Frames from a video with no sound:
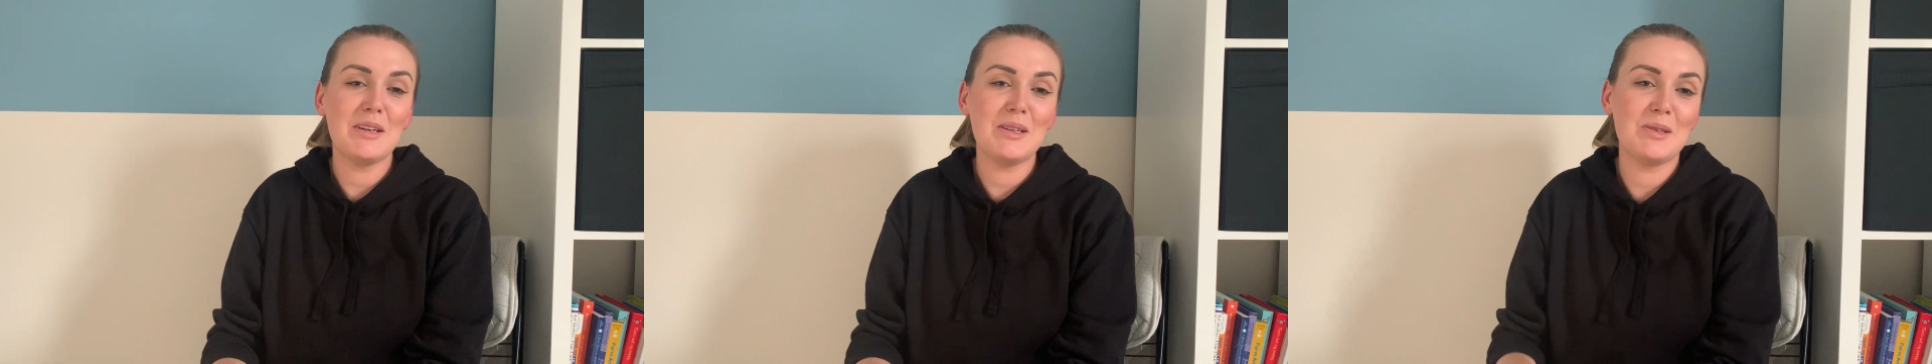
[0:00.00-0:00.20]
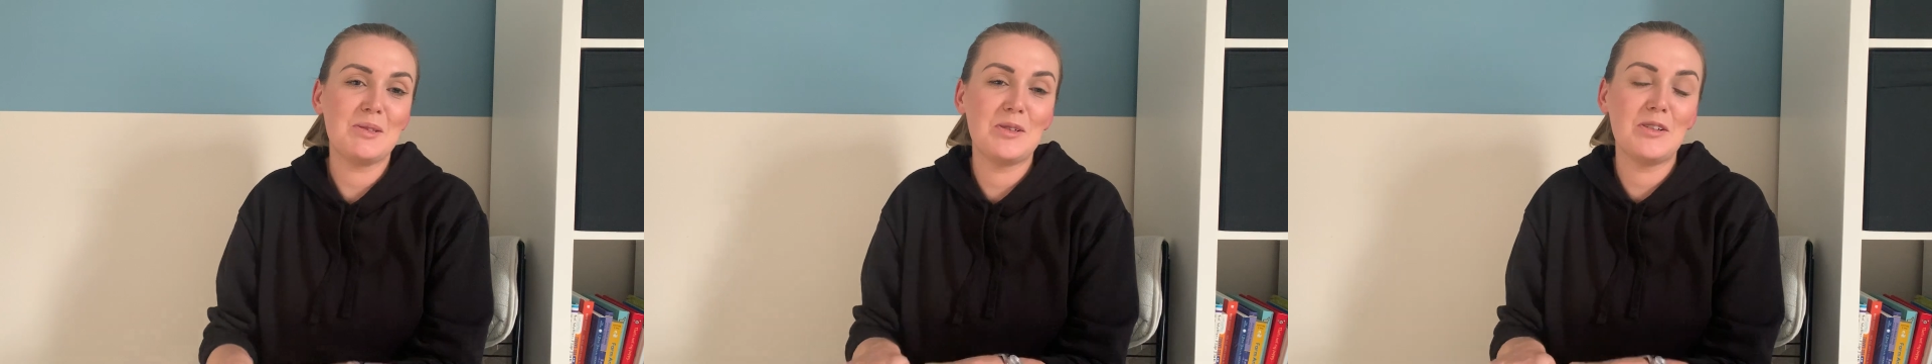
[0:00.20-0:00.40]

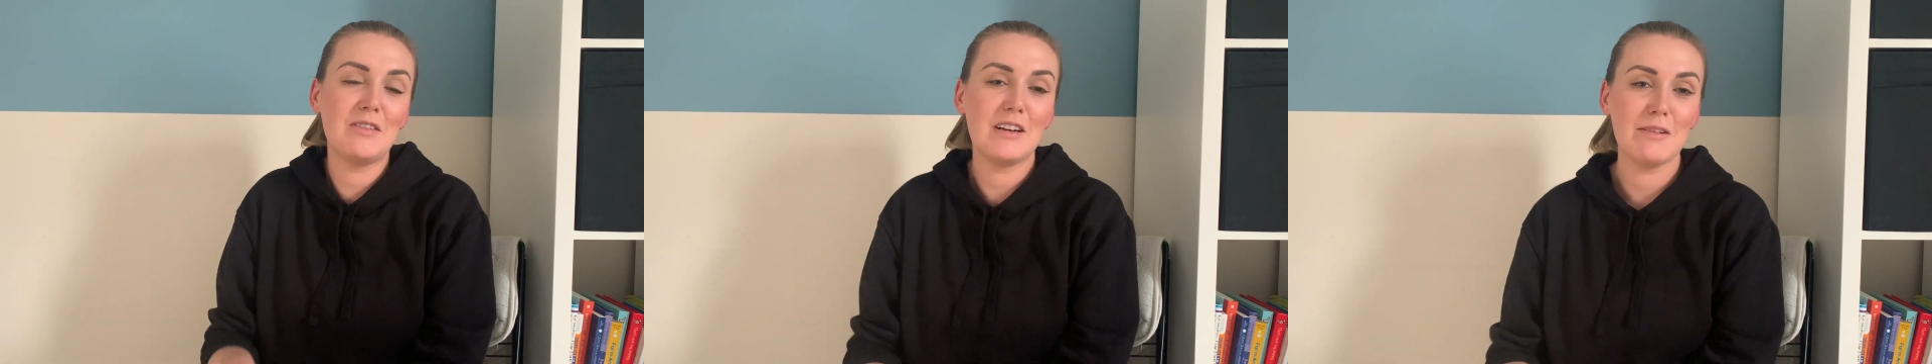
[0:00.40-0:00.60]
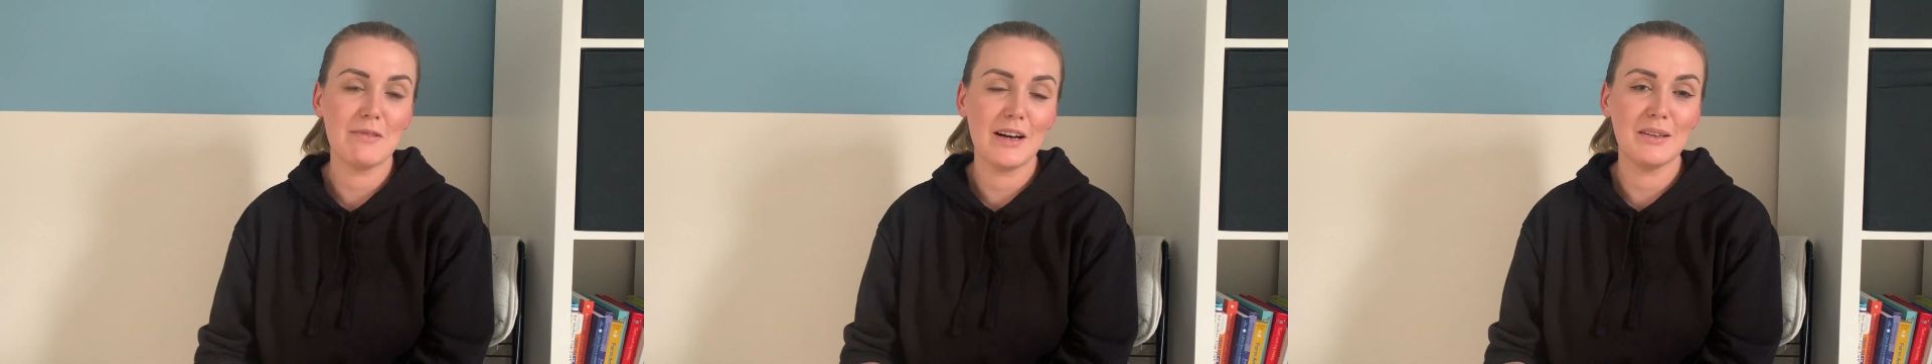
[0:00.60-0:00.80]
a
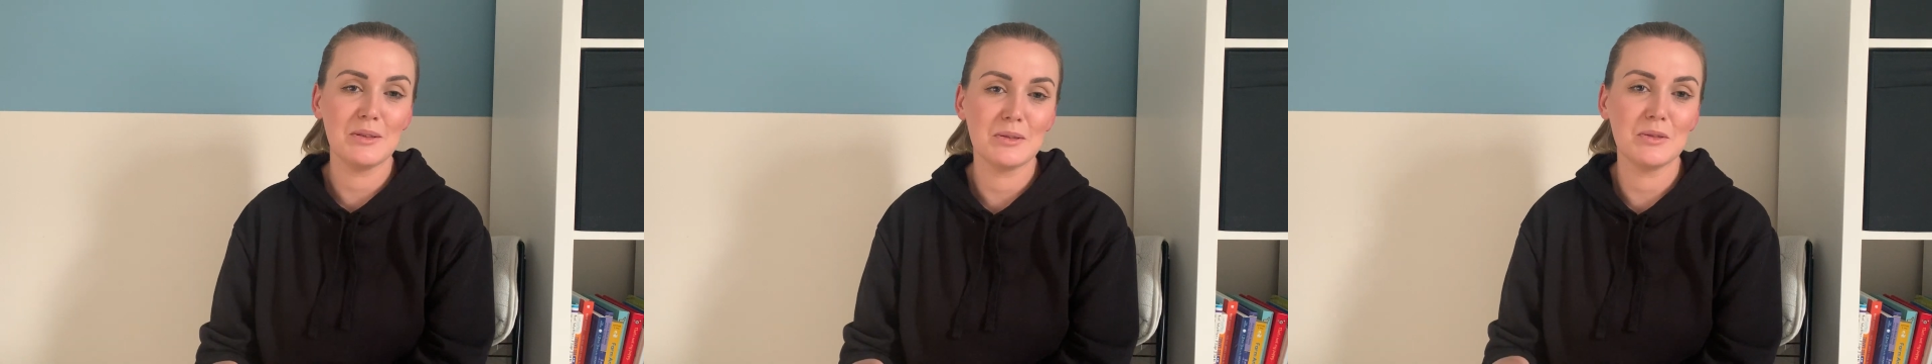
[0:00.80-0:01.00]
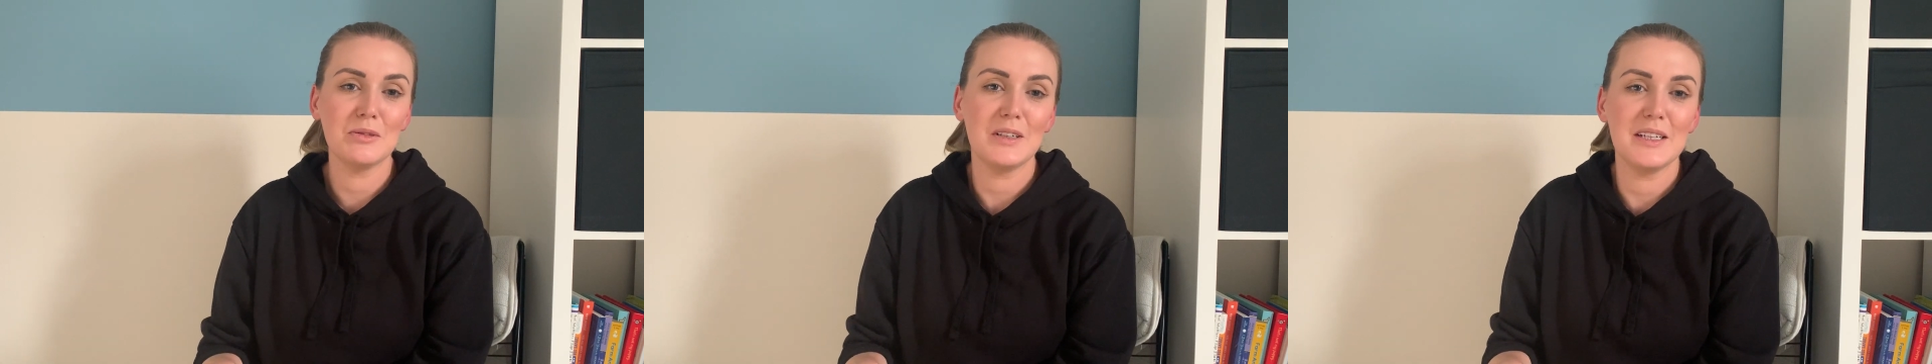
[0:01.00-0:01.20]
story while
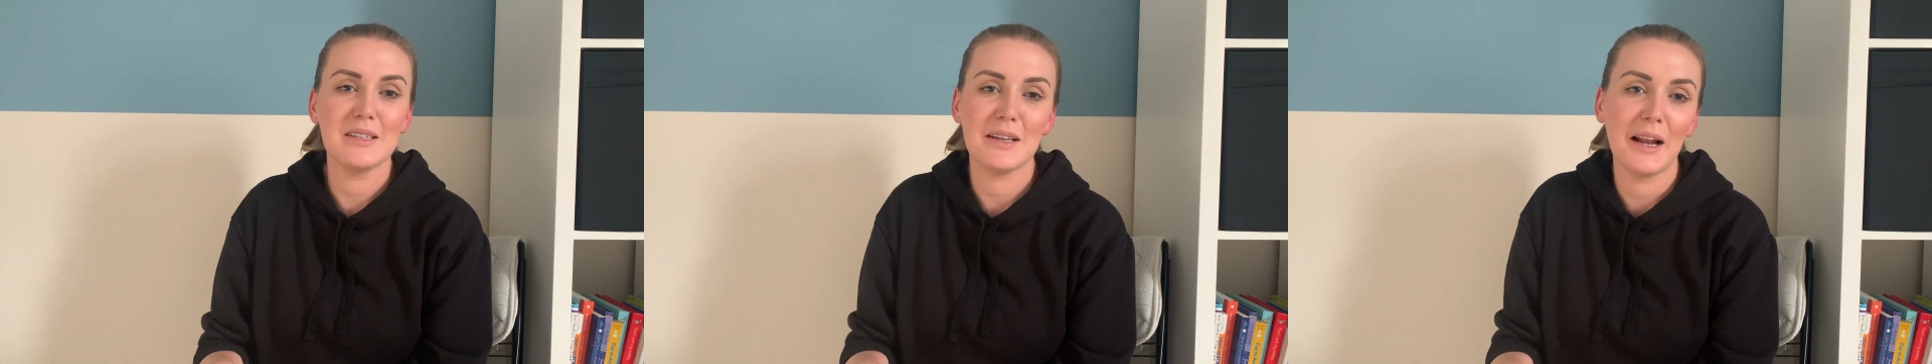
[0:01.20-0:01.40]
school is